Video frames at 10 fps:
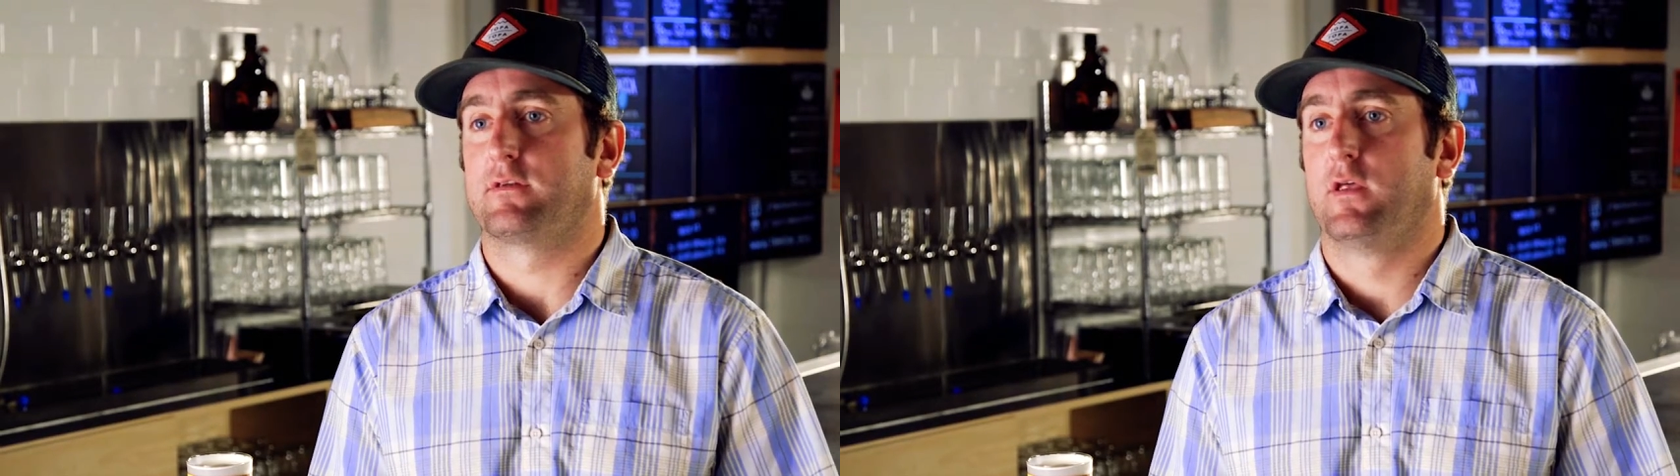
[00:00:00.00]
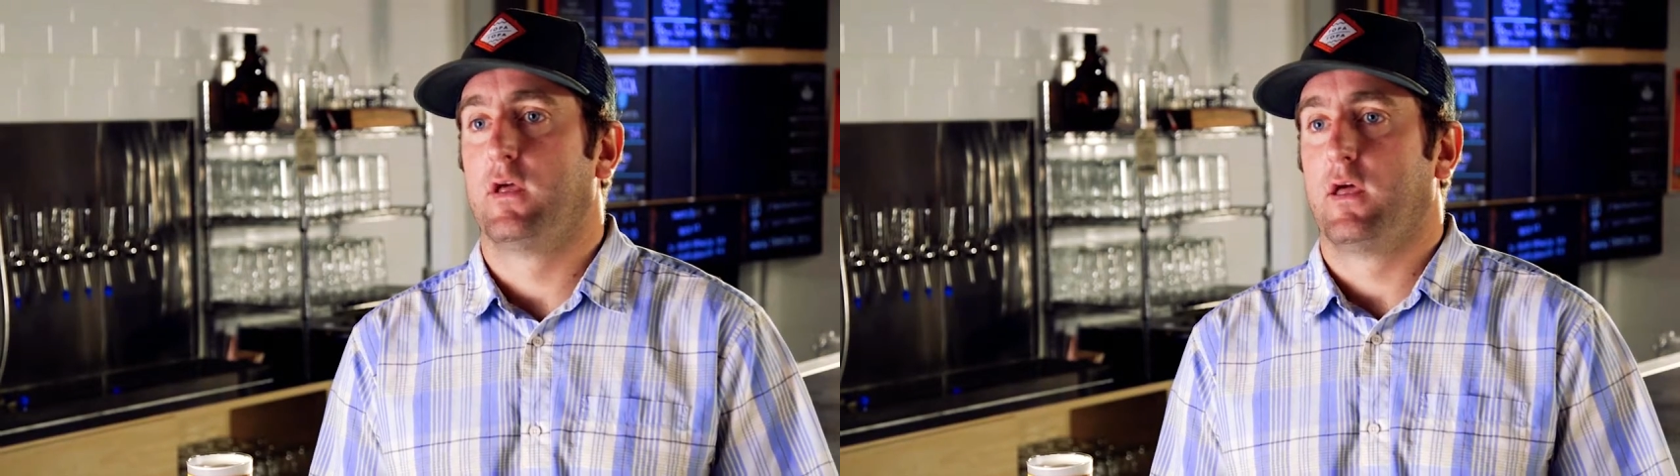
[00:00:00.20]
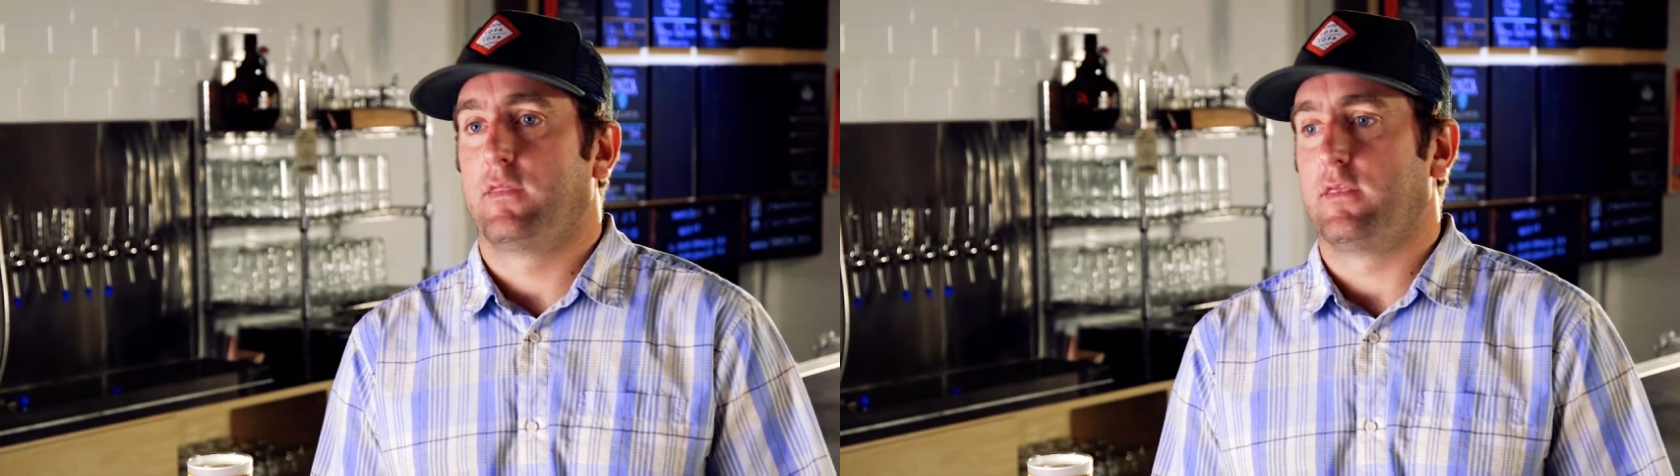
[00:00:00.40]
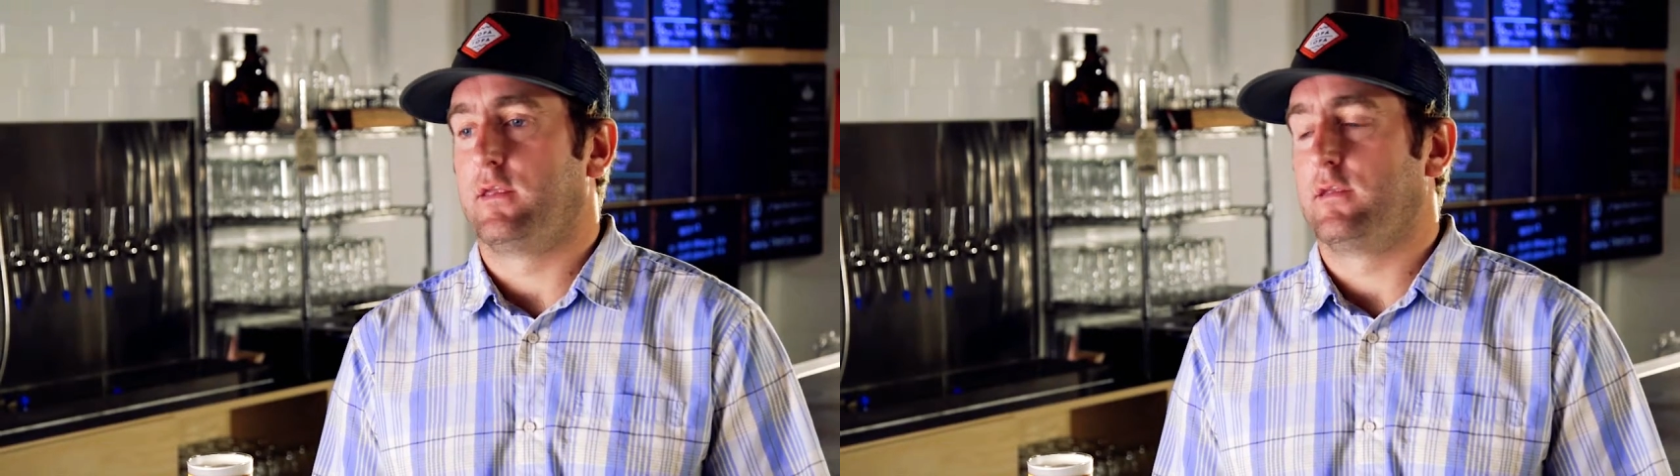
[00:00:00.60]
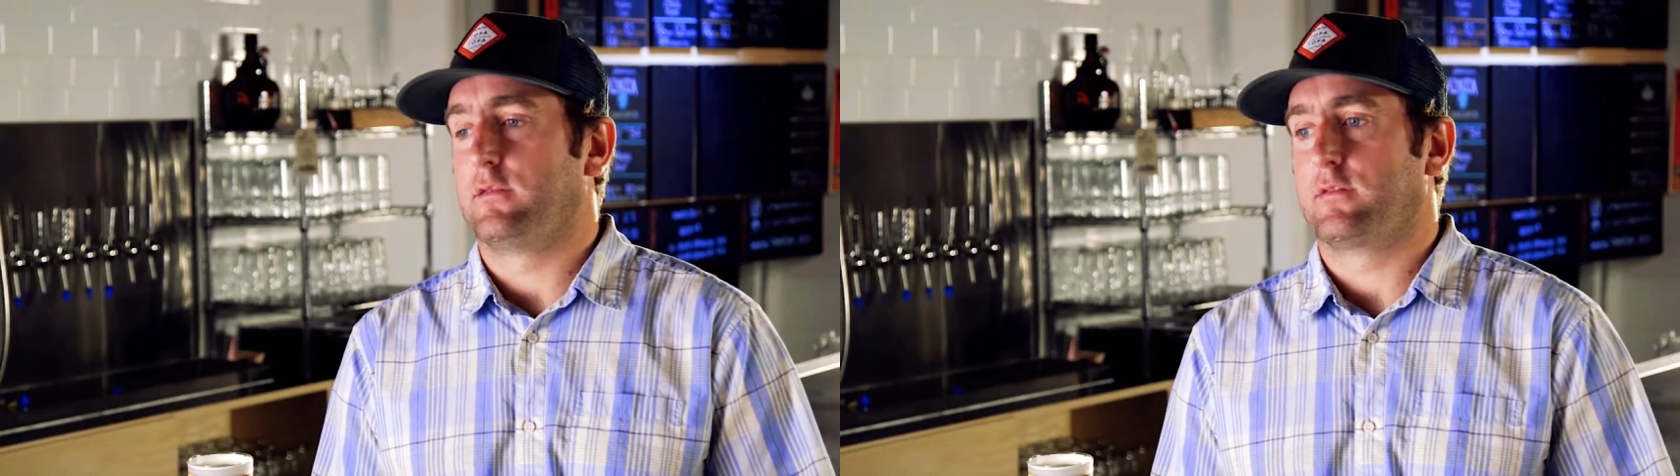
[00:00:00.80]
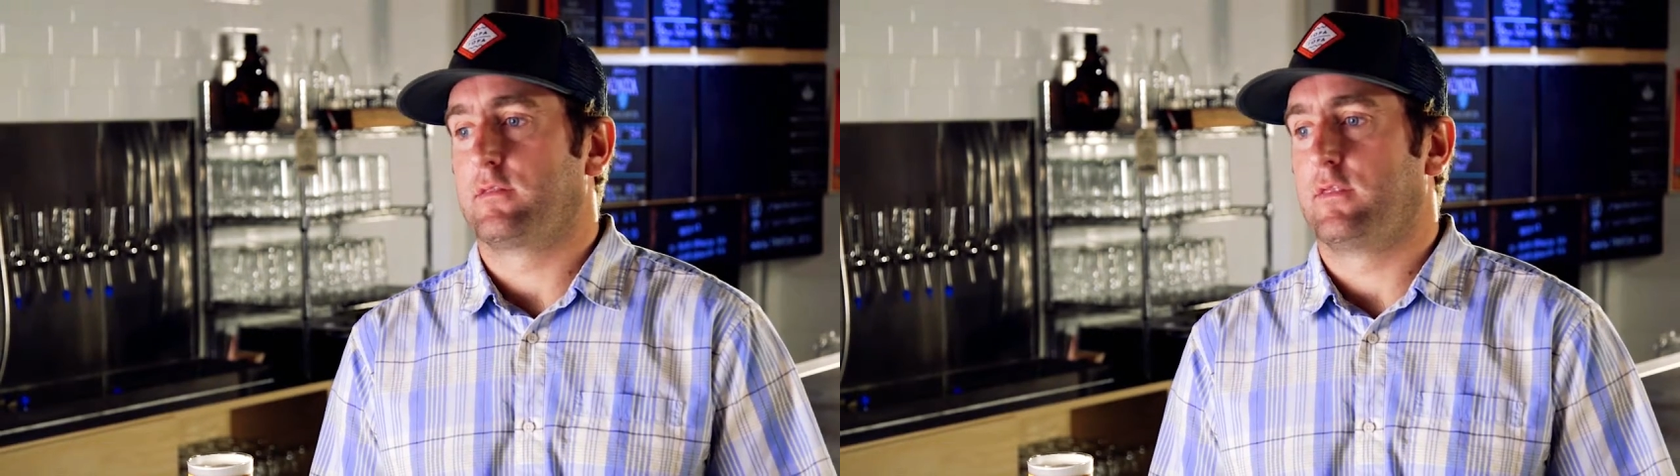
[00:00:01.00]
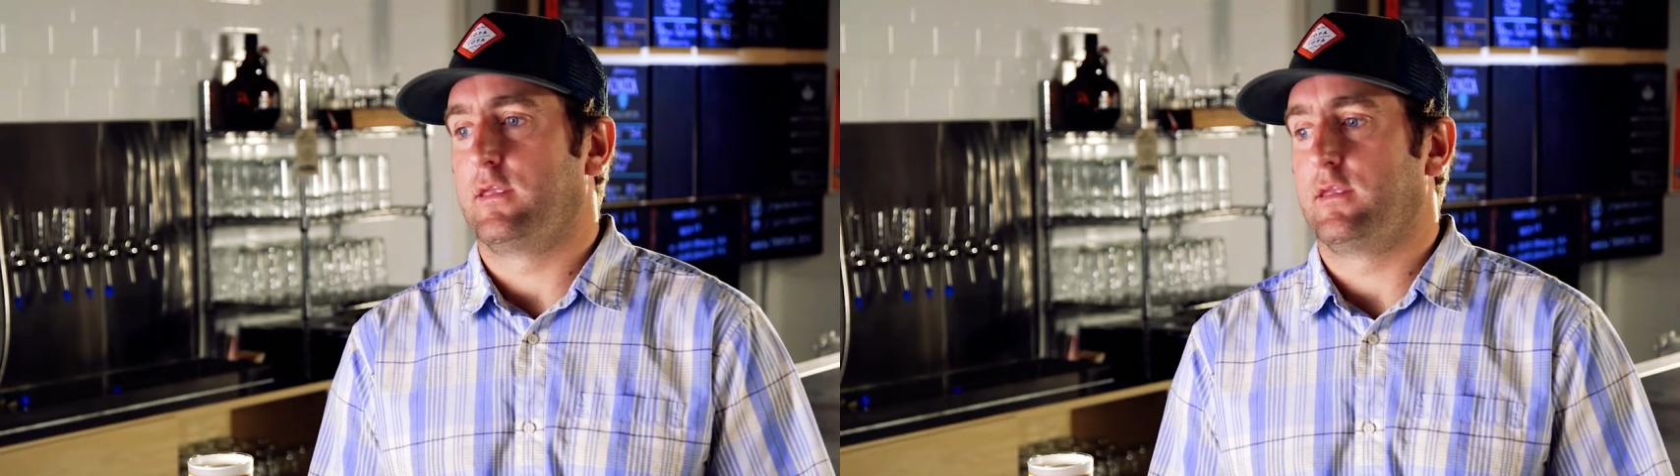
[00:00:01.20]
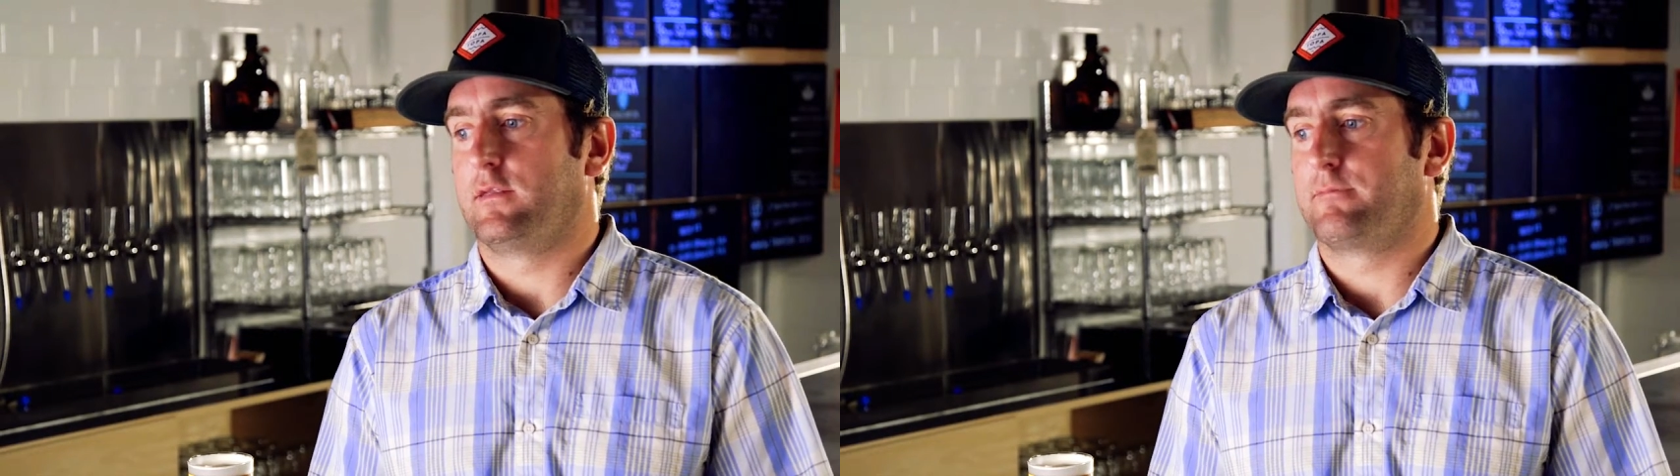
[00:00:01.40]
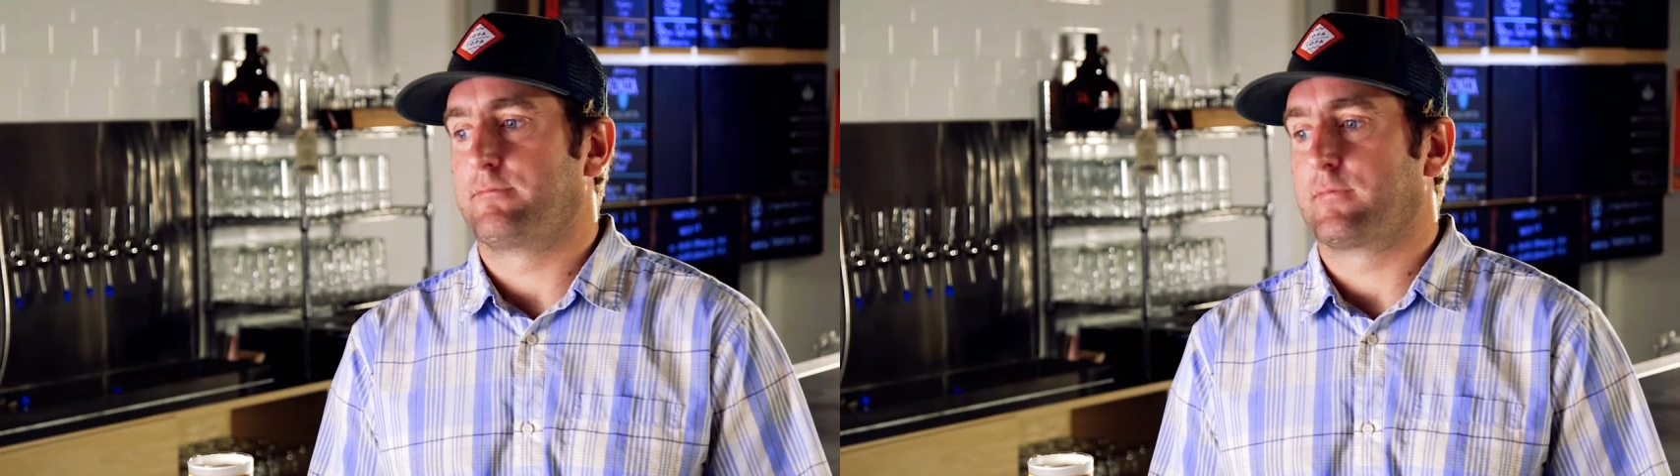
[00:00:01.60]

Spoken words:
and the